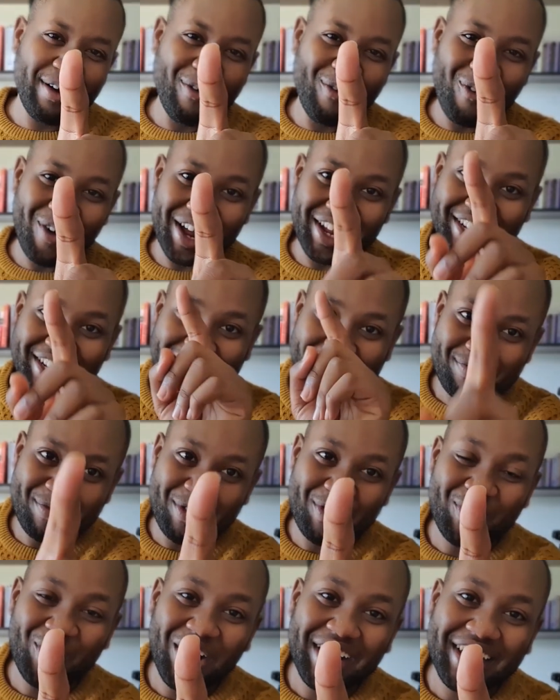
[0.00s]
Wait,
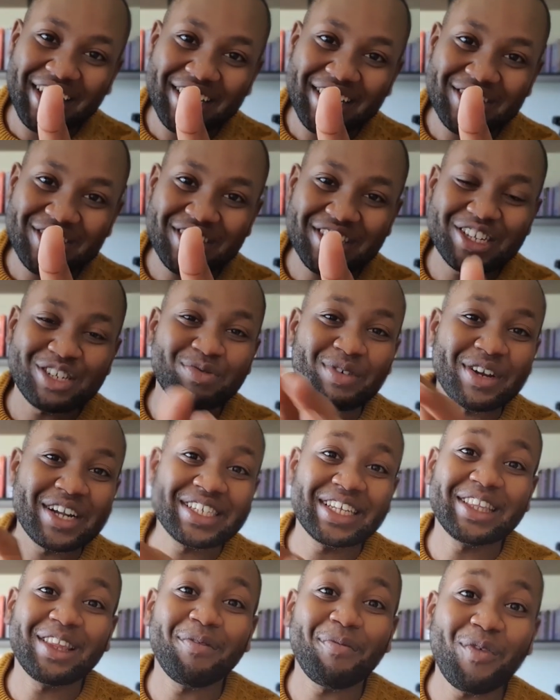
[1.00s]
before I get into this, when I
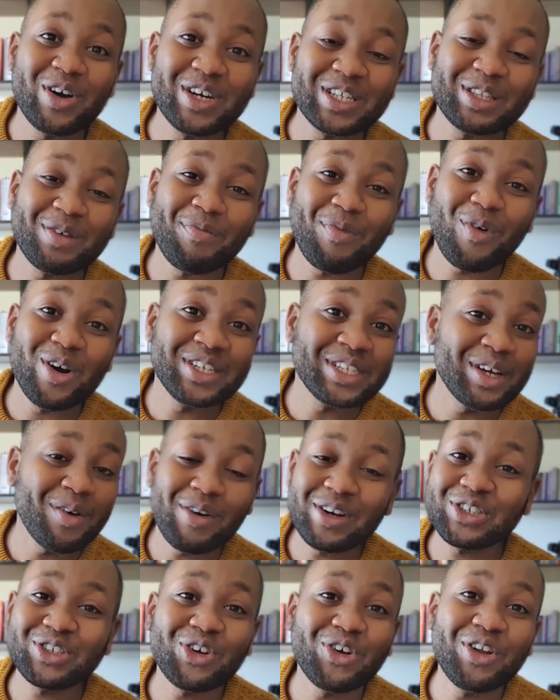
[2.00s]
said the boys, I
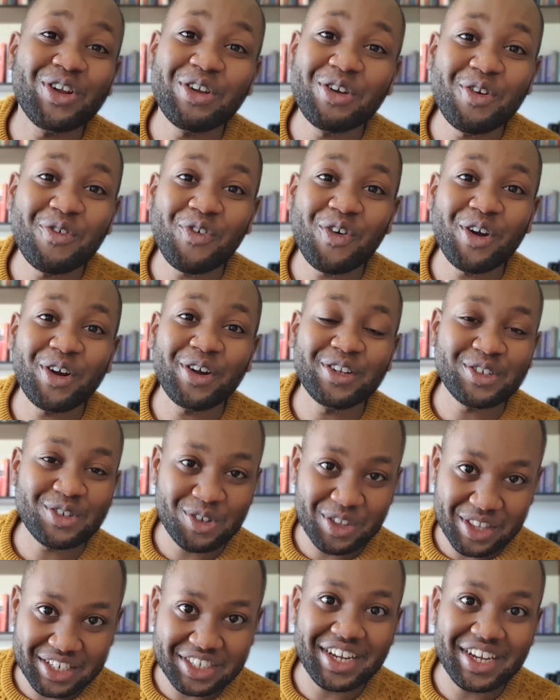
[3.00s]
wasn't only referring
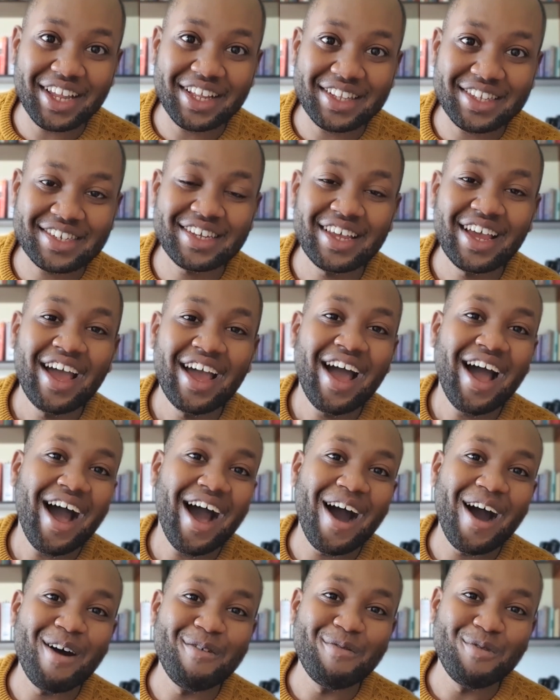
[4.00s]
to the gents,
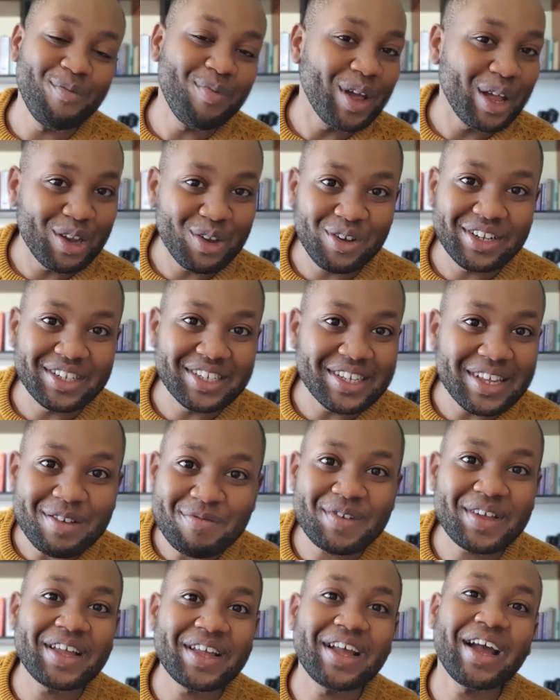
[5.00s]
Upenyo and
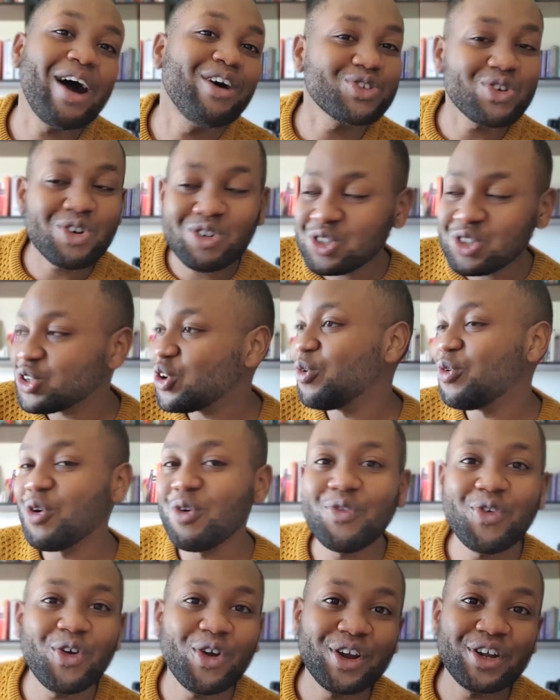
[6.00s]
TP. I was also
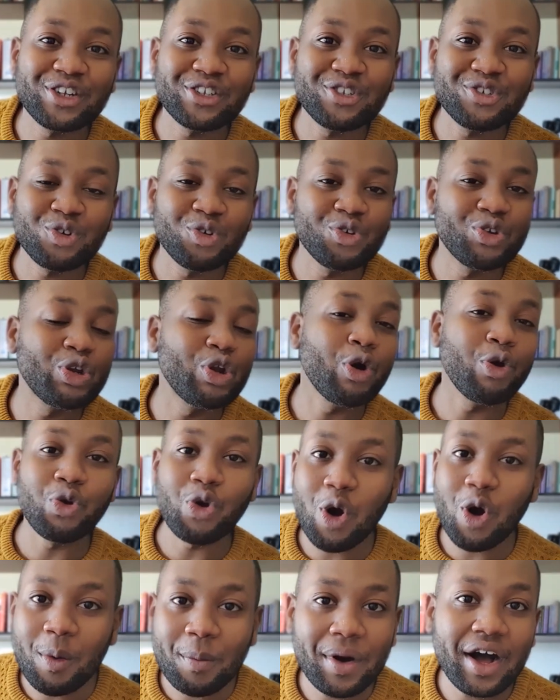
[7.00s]
referring to,
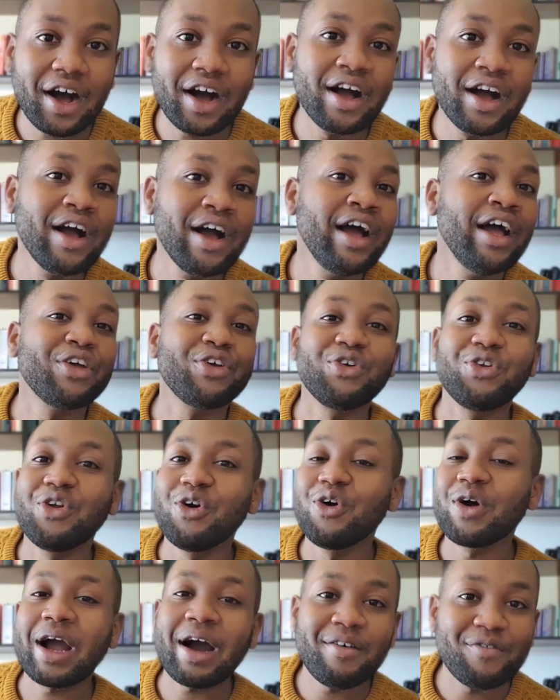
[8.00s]
Noma,
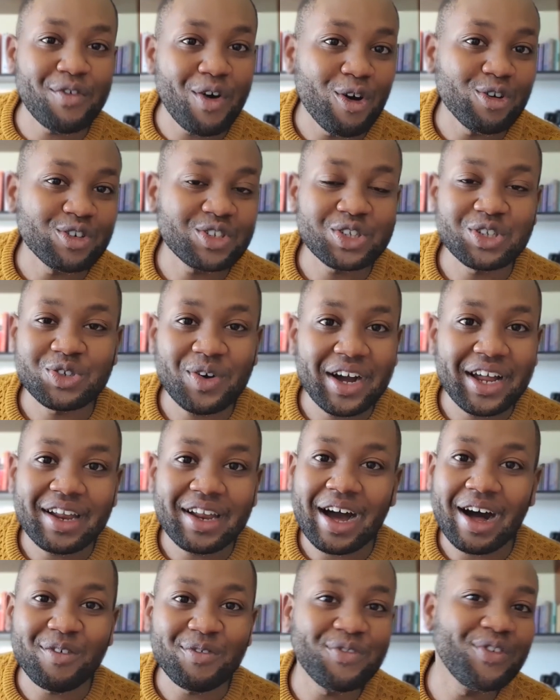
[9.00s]
Canva also is quite
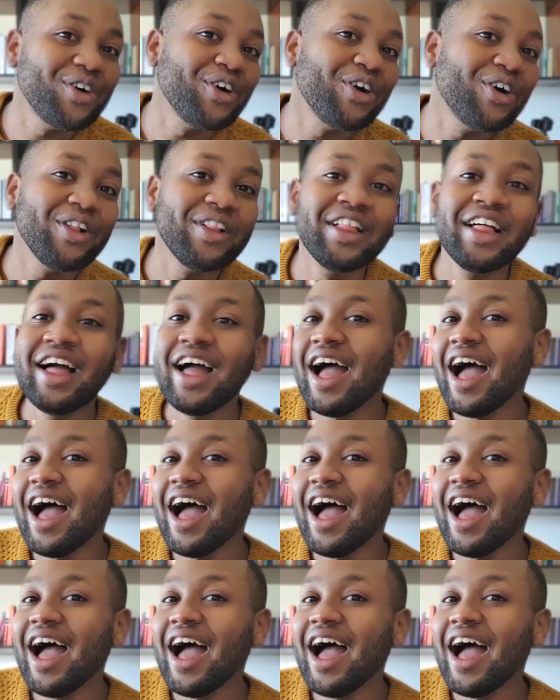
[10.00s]
helpful,